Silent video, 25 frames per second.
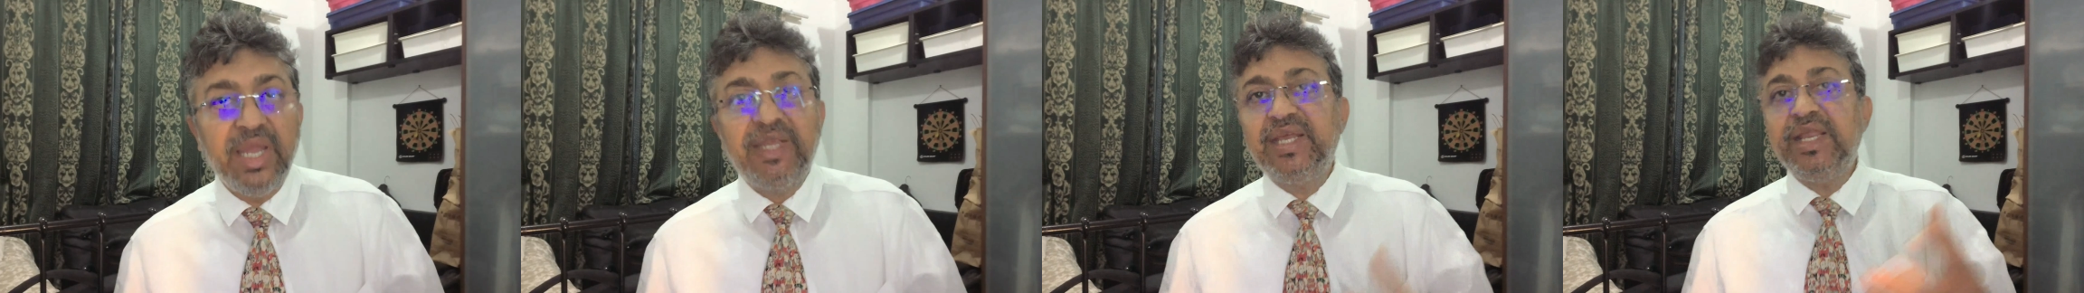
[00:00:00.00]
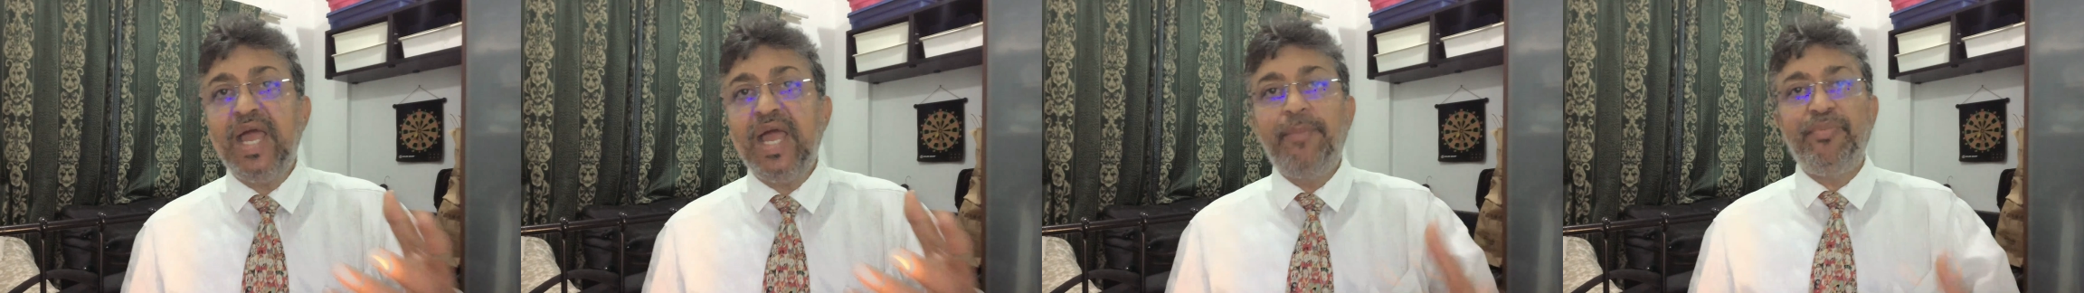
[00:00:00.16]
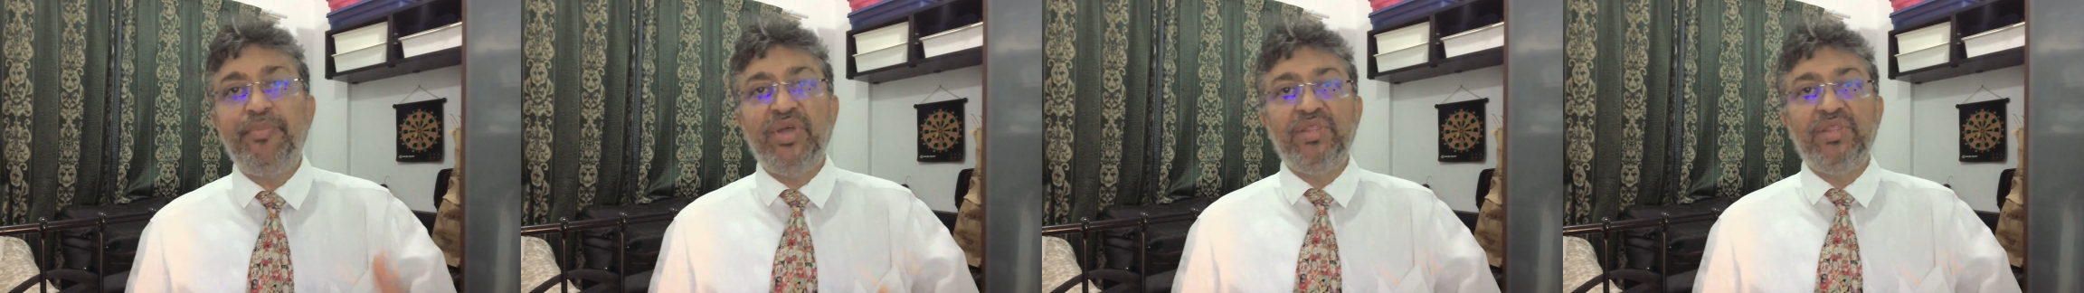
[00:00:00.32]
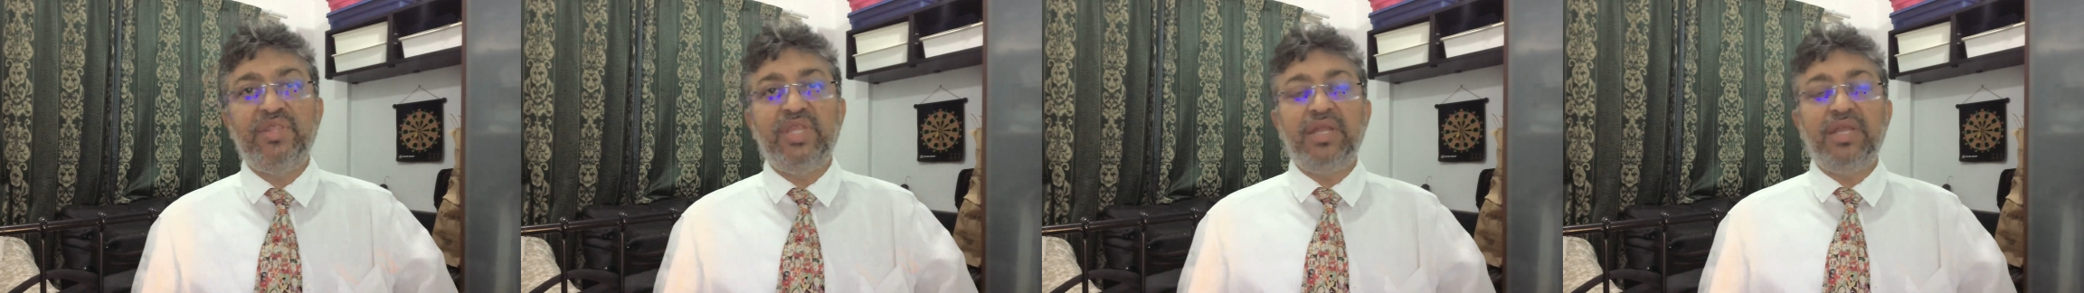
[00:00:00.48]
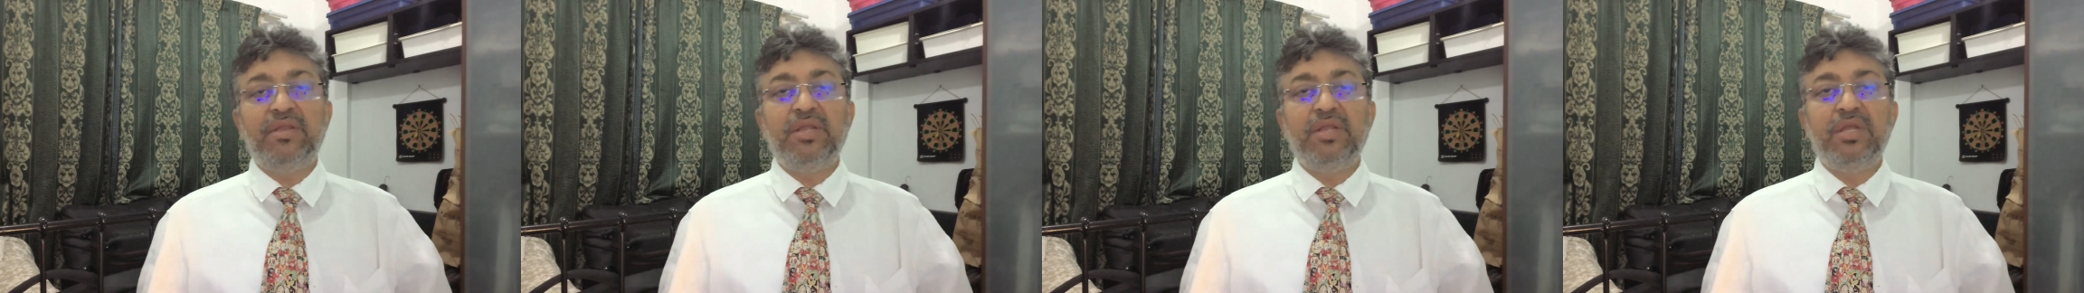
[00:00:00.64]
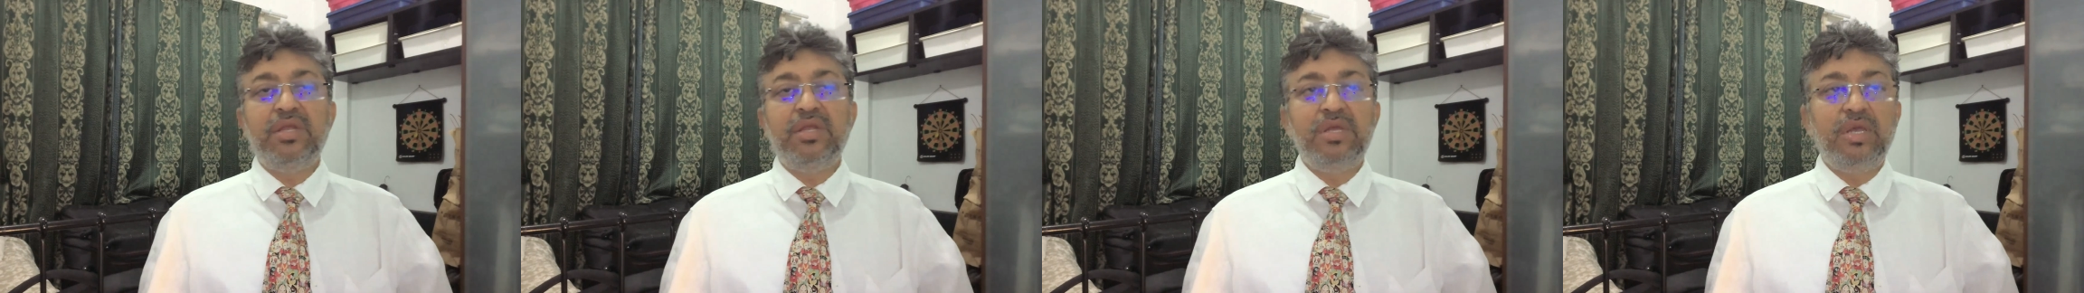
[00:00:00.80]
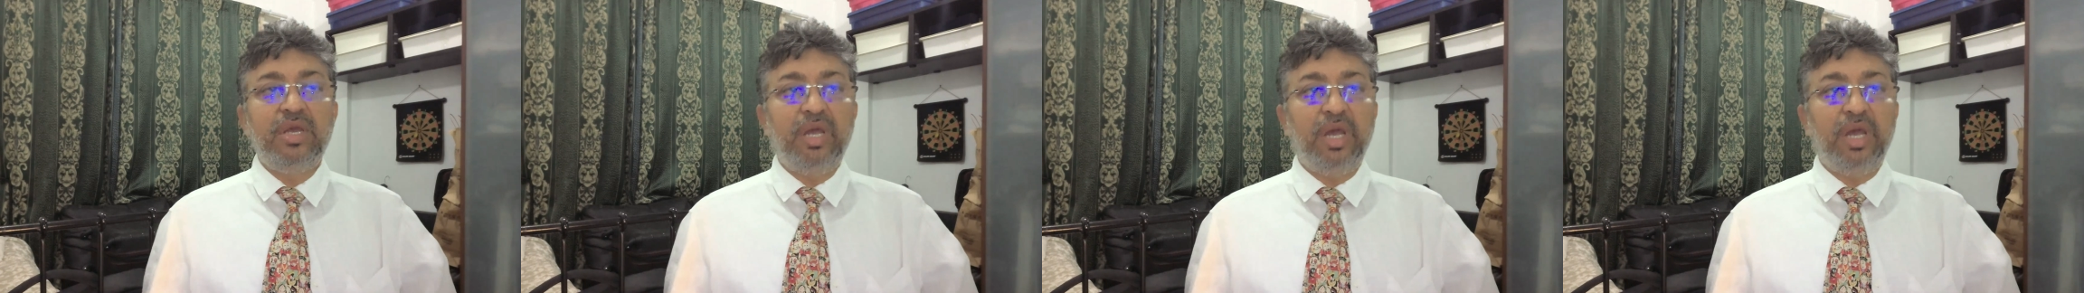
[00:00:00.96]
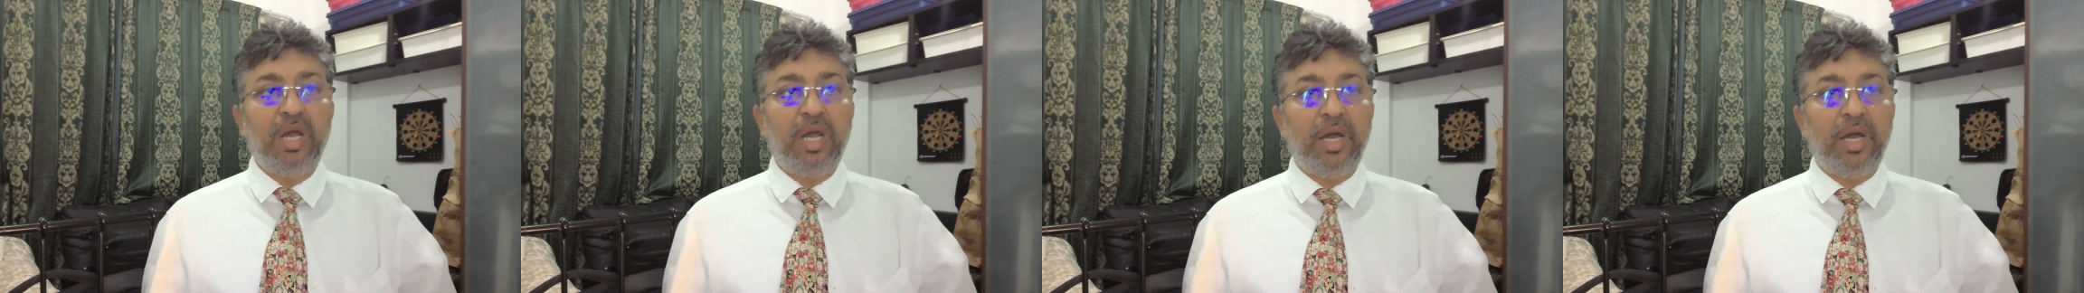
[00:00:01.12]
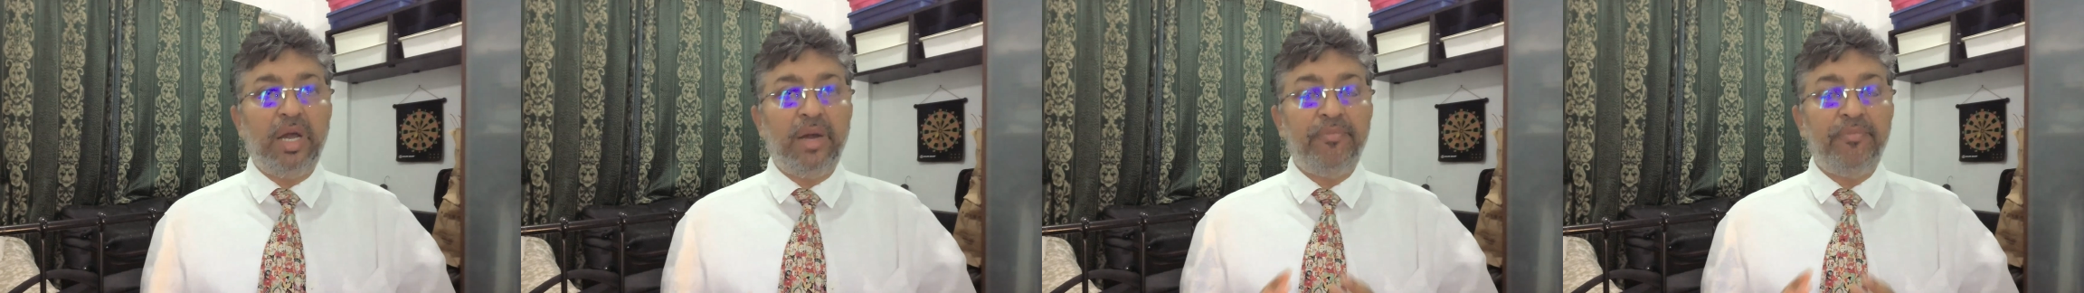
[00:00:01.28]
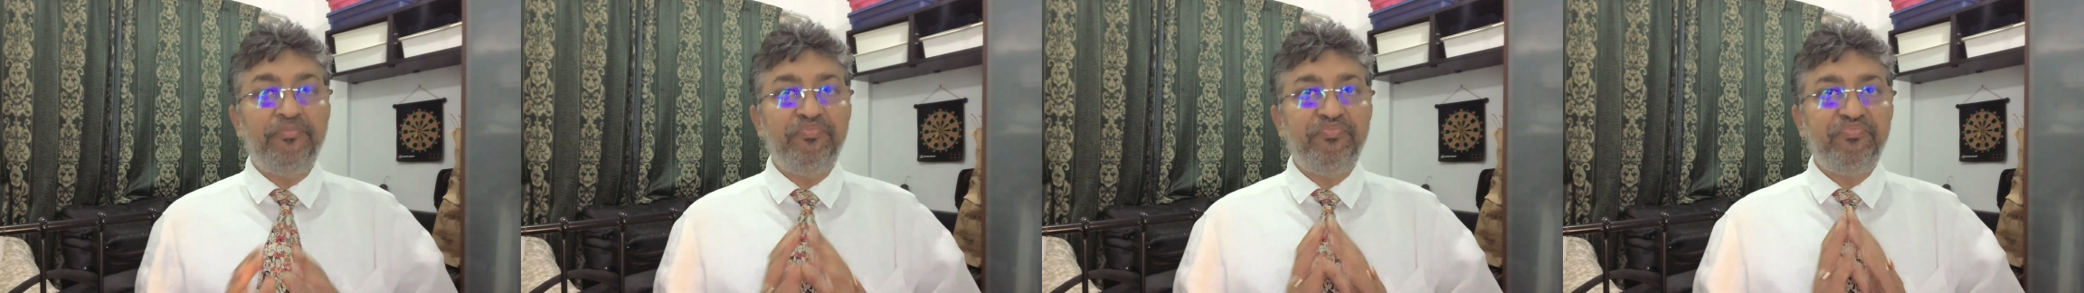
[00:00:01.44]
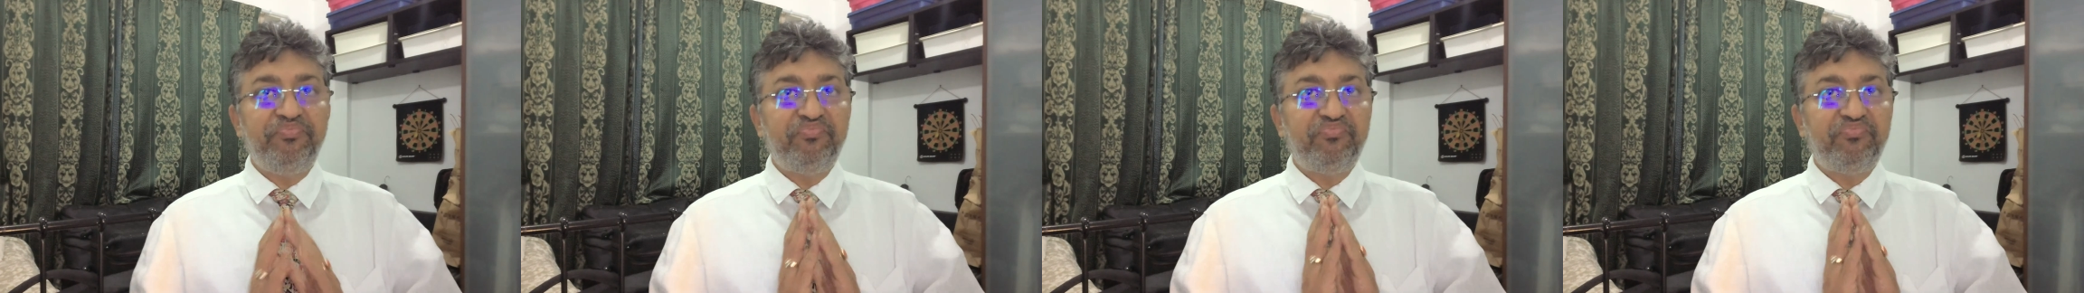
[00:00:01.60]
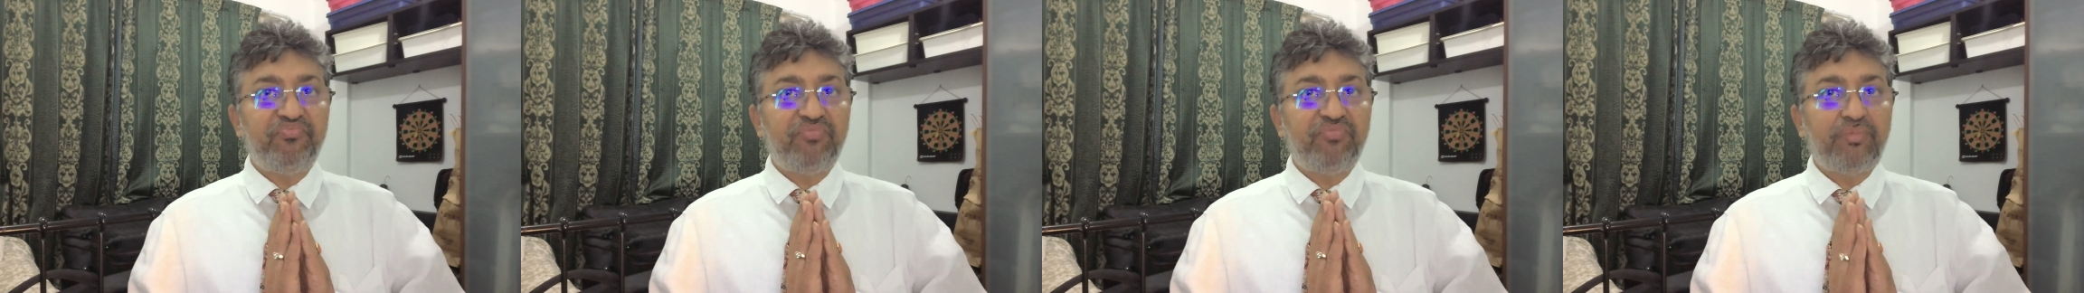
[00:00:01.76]
the certification body
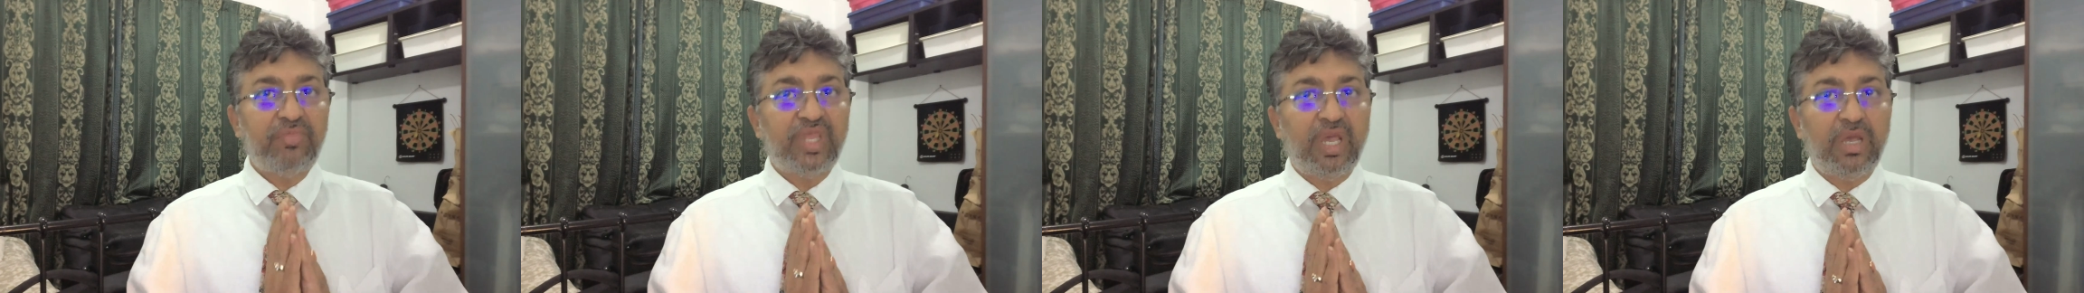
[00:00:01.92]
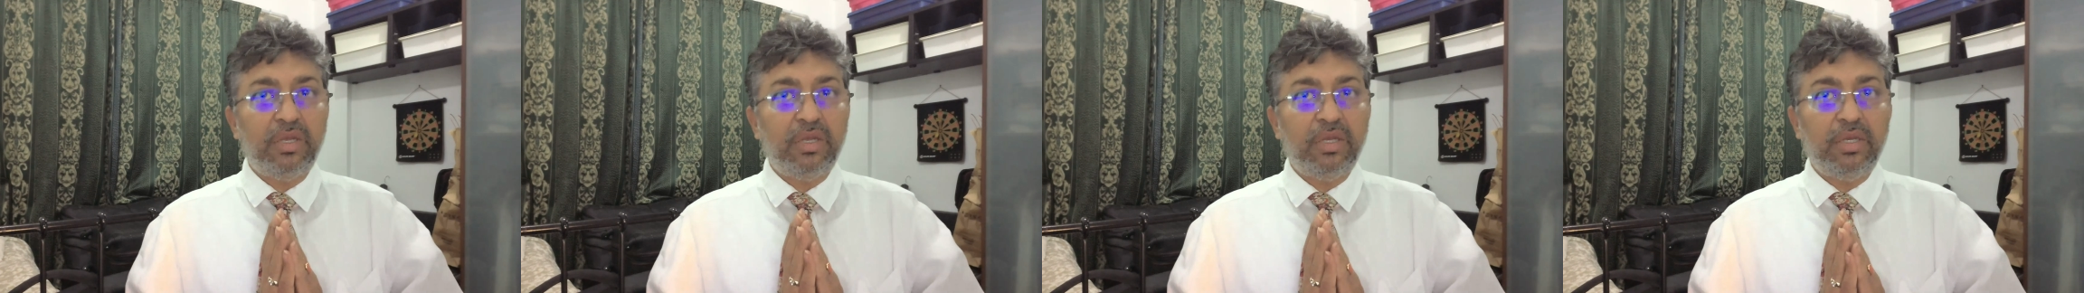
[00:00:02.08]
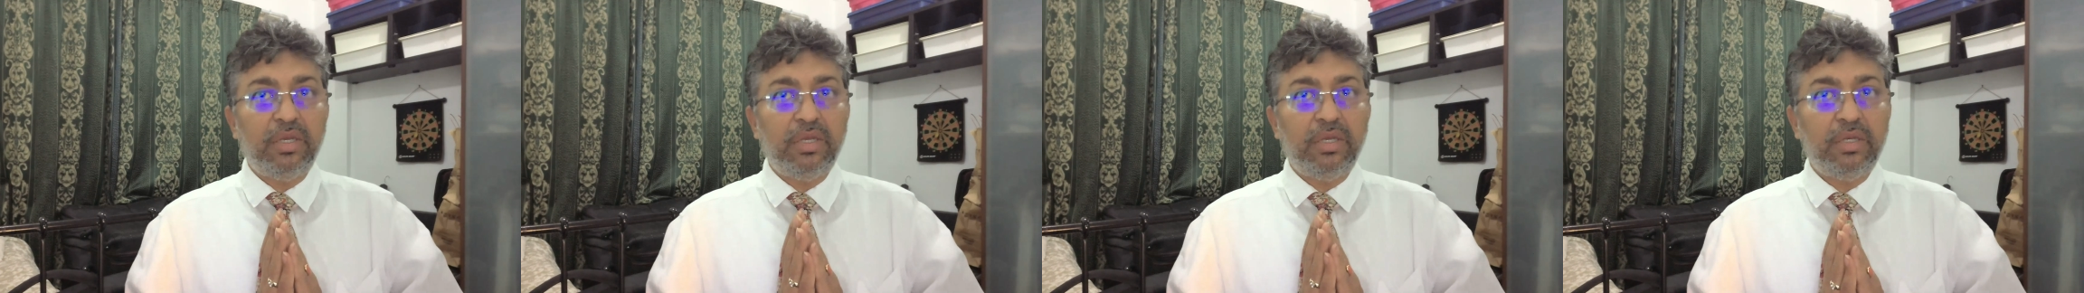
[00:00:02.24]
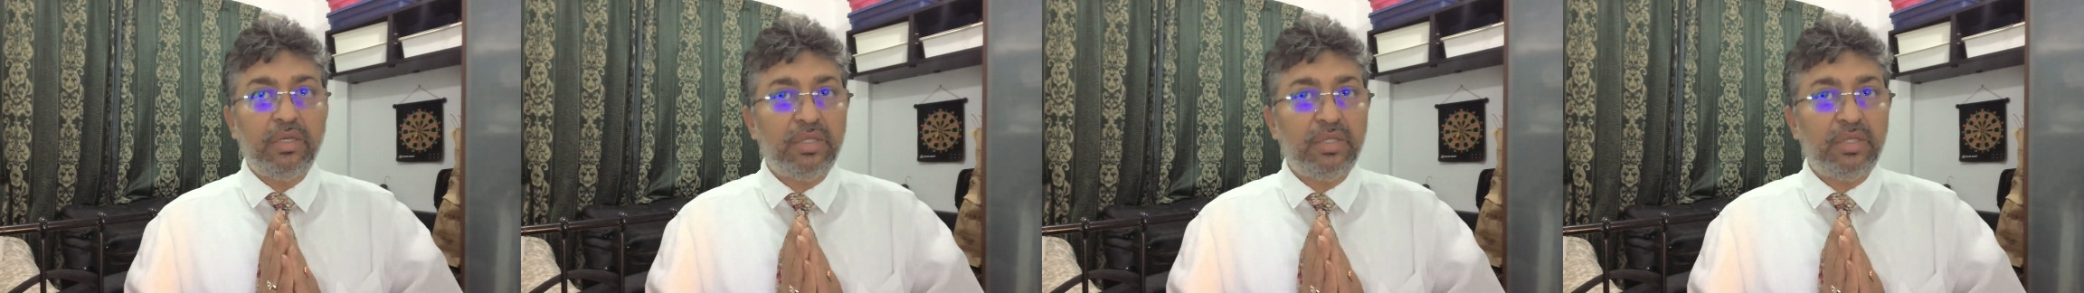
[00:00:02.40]
auditors are raising